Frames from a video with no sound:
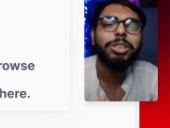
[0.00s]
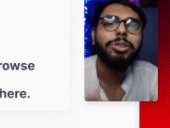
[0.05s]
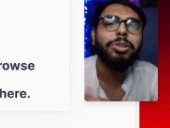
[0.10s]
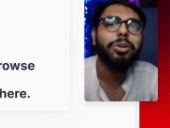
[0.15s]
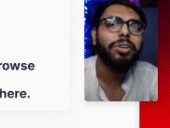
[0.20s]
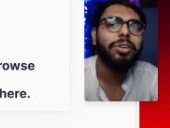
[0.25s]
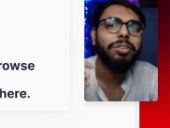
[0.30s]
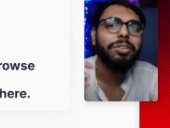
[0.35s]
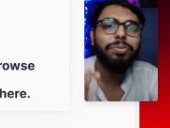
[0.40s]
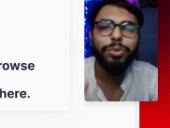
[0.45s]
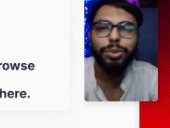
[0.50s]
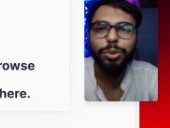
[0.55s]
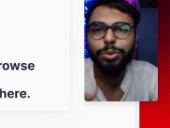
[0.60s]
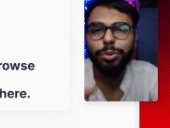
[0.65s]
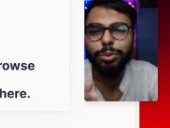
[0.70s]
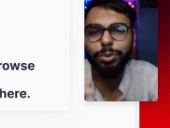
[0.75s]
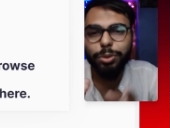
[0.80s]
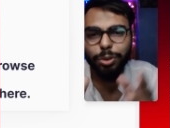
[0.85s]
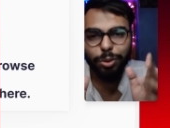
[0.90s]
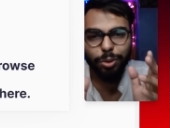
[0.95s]
So if
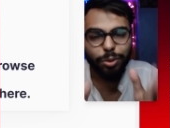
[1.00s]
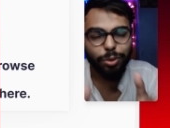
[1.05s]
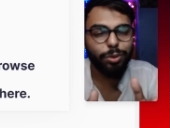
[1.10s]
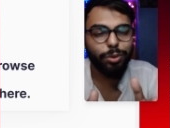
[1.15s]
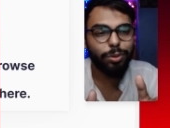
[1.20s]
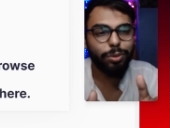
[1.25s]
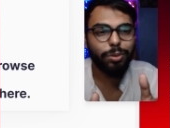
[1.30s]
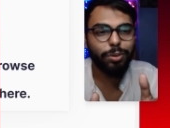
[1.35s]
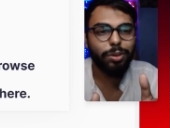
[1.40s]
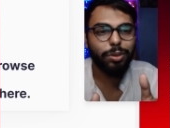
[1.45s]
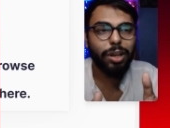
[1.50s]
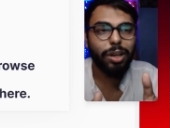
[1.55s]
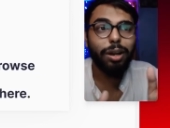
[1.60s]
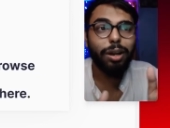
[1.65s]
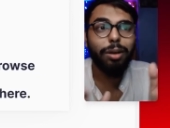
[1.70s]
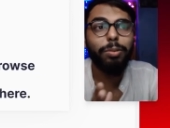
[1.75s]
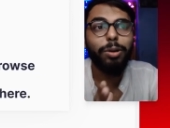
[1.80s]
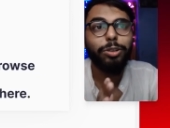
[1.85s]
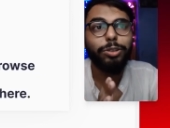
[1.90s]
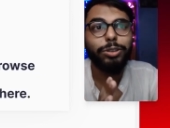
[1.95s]
you know
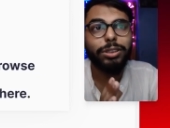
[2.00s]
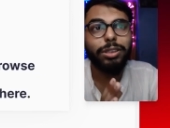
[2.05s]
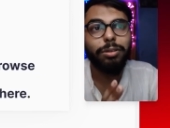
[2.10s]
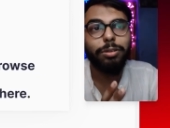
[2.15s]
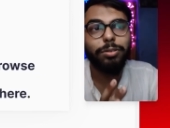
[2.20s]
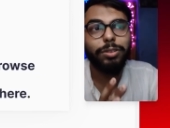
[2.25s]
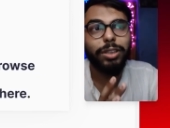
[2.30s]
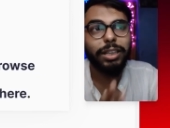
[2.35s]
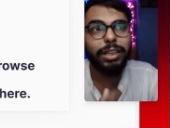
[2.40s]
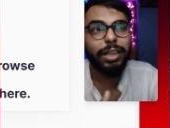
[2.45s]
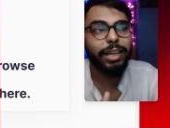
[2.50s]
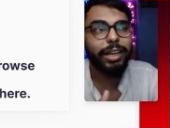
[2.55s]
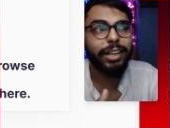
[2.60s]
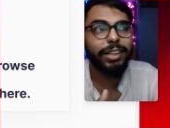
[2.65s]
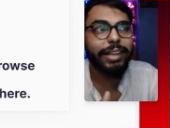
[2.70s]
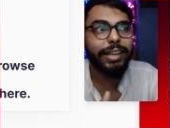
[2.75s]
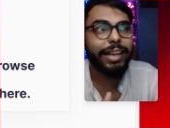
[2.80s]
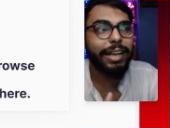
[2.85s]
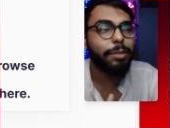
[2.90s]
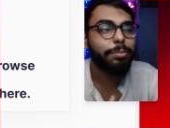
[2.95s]
about some of the
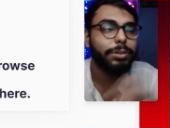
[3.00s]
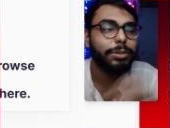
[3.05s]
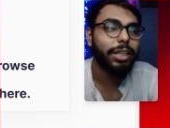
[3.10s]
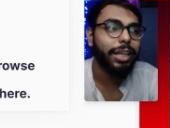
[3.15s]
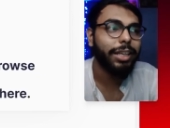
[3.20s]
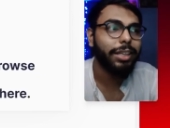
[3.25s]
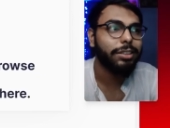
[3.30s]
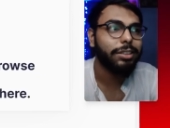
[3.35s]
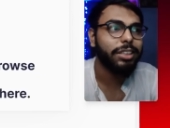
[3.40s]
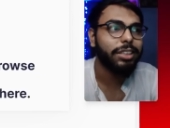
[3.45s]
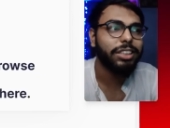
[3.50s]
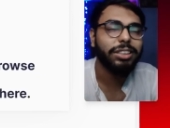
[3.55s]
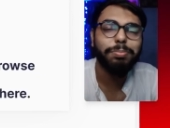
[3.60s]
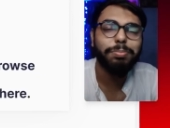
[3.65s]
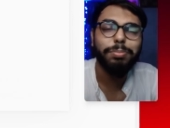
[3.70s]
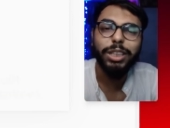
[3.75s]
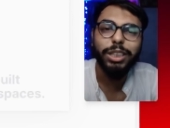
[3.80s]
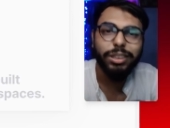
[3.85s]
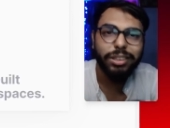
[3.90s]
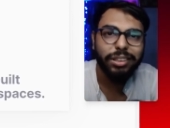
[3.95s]
great apps like this,
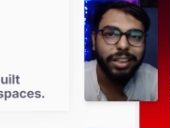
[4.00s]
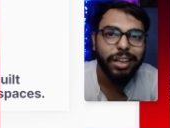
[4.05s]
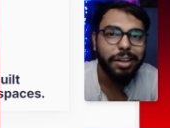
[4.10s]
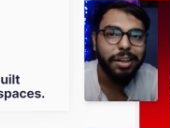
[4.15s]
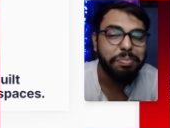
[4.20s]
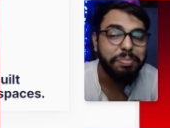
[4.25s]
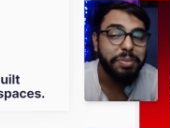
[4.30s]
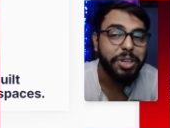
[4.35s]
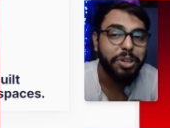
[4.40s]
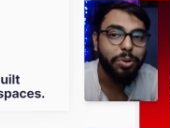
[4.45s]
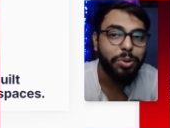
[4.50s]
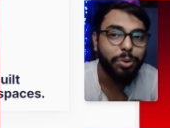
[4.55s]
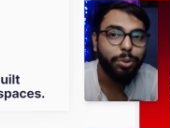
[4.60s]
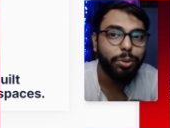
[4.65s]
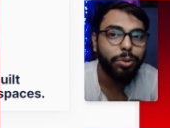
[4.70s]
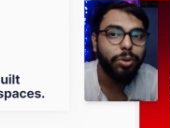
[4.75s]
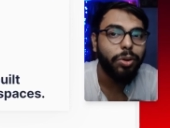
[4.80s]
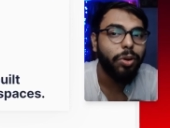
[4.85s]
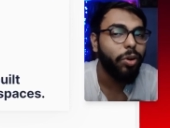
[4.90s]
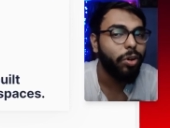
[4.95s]
please let me
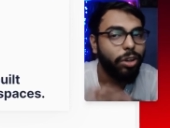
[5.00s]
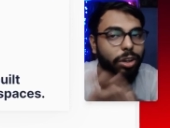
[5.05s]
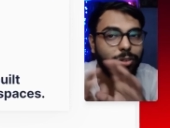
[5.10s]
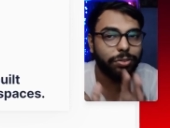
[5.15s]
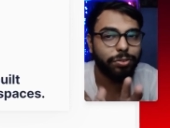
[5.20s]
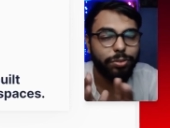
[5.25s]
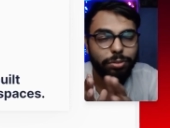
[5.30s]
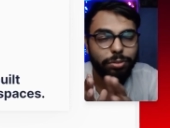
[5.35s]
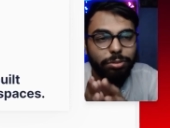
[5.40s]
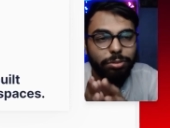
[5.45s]
know about